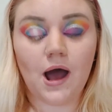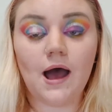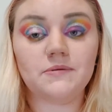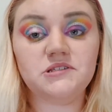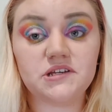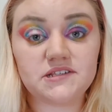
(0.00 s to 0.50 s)
you are
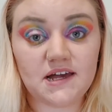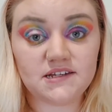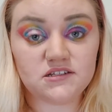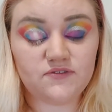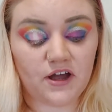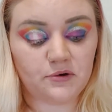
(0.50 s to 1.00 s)
absolutely
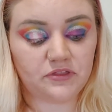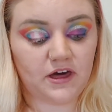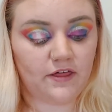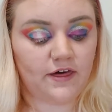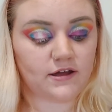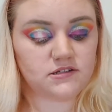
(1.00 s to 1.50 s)
satisfied with
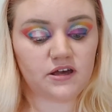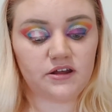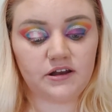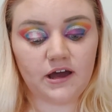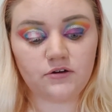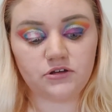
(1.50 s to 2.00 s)
how that
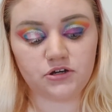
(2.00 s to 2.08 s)
turned out,